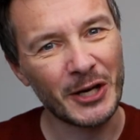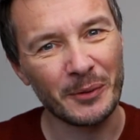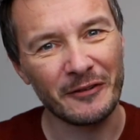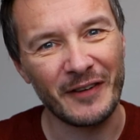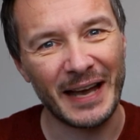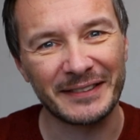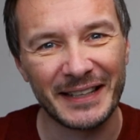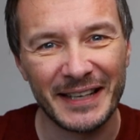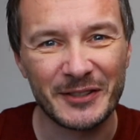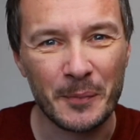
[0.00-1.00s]
cool
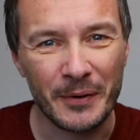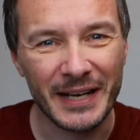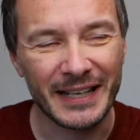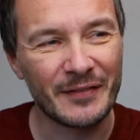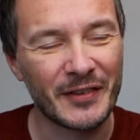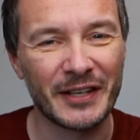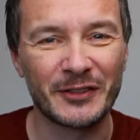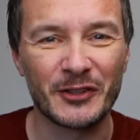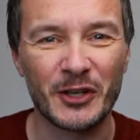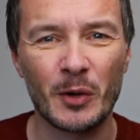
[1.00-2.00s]
effect. It's a pretty clever
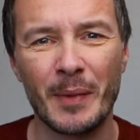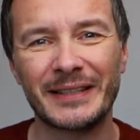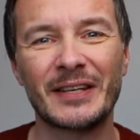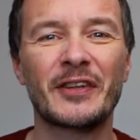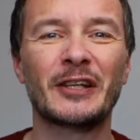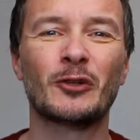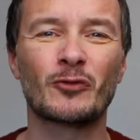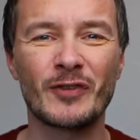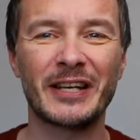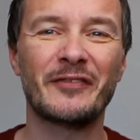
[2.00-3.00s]
thing to do. It makes everything
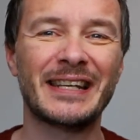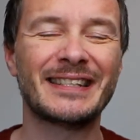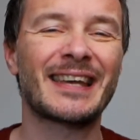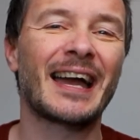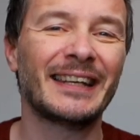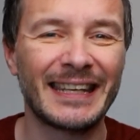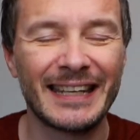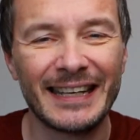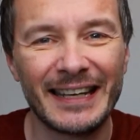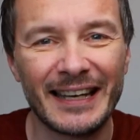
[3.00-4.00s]
look really, really
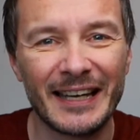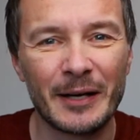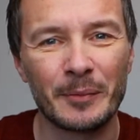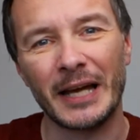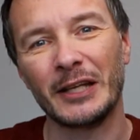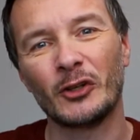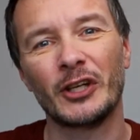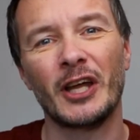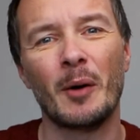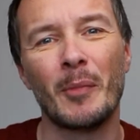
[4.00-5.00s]
tiny, um, like you're
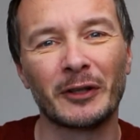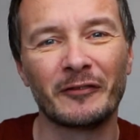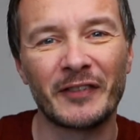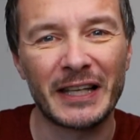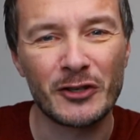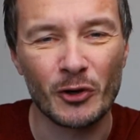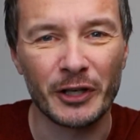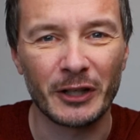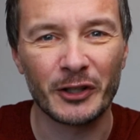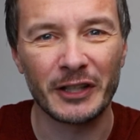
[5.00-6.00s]
looking at a model village
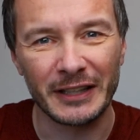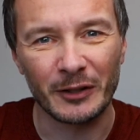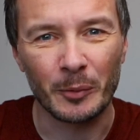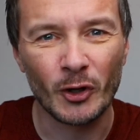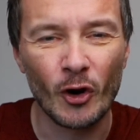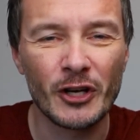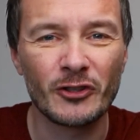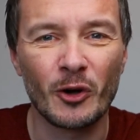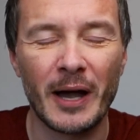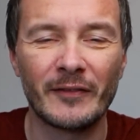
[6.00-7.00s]
or you're looking at little
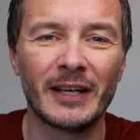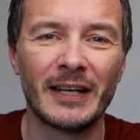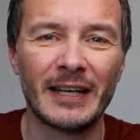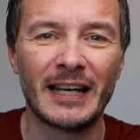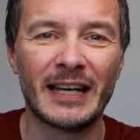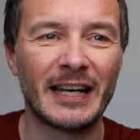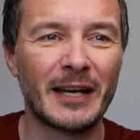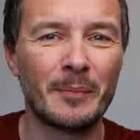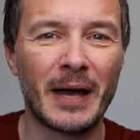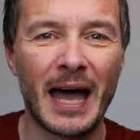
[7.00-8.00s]
toys or whatever.
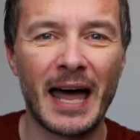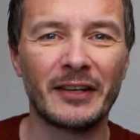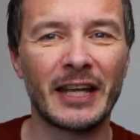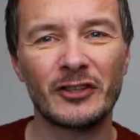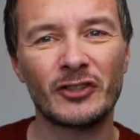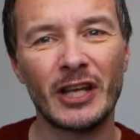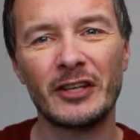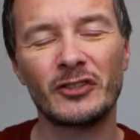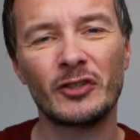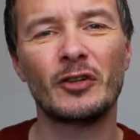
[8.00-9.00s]
Um, and it's,
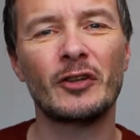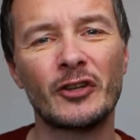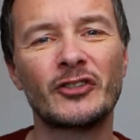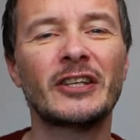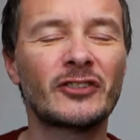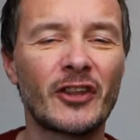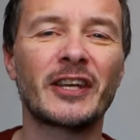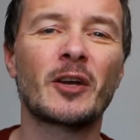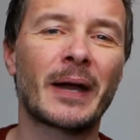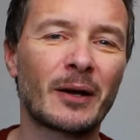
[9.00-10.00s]
it's, there's things to
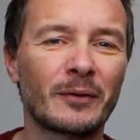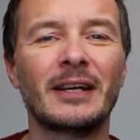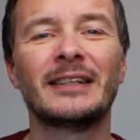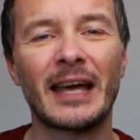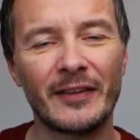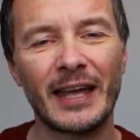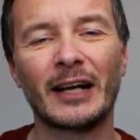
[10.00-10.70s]
think about. Get the